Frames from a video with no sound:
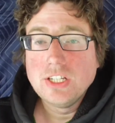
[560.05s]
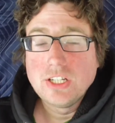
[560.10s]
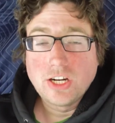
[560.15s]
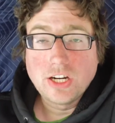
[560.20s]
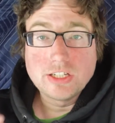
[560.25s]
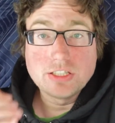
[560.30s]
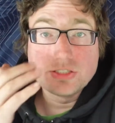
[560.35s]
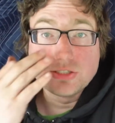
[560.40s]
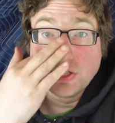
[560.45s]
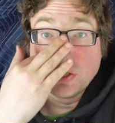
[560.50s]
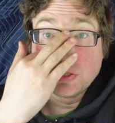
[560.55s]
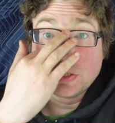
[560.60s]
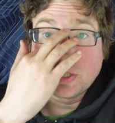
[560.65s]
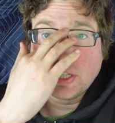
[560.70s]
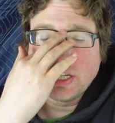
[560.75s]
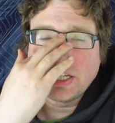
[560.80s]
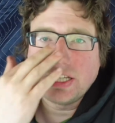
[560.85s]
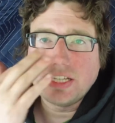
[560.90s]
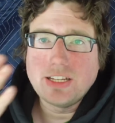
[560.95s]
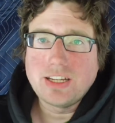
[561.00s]
On its low
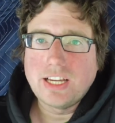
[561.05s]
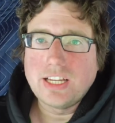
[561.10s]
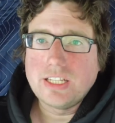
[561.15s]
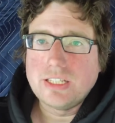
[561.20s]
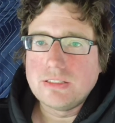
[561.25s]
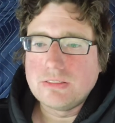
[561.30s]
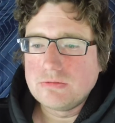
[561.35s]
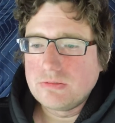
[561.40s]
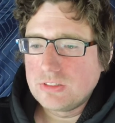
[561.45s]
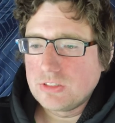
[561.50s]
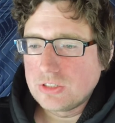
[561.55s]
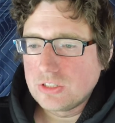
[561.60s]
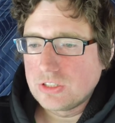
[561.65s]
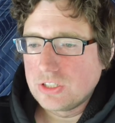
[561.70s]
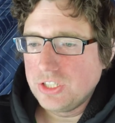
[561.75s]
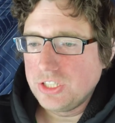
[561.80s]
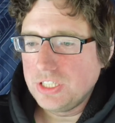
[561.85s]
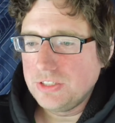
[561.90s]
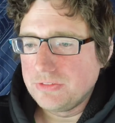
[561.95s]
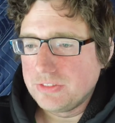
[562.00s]
setting, I
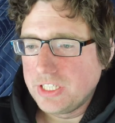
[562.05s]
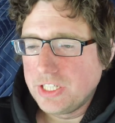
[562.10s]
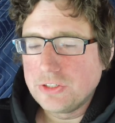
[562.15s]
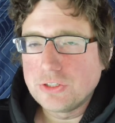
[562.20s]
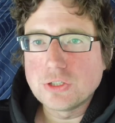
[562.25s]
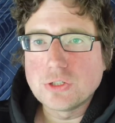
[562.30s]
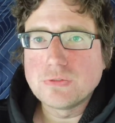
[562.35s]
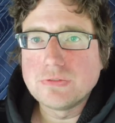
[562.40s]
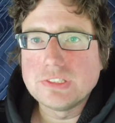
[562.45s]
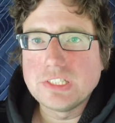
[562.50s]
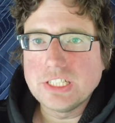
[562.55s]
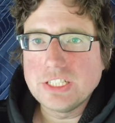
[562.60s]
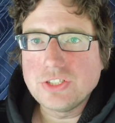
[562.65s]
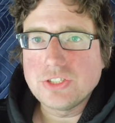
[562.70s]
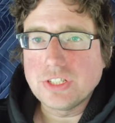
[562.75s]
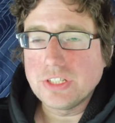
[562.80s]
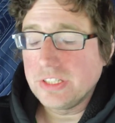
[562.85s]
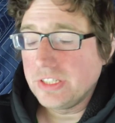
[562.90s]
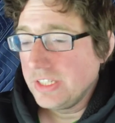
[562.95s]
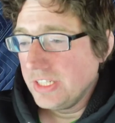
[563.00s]
couldn't even hear it over the
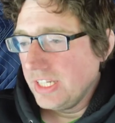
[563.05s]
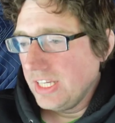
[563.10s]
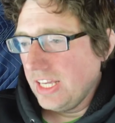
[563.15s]
engine,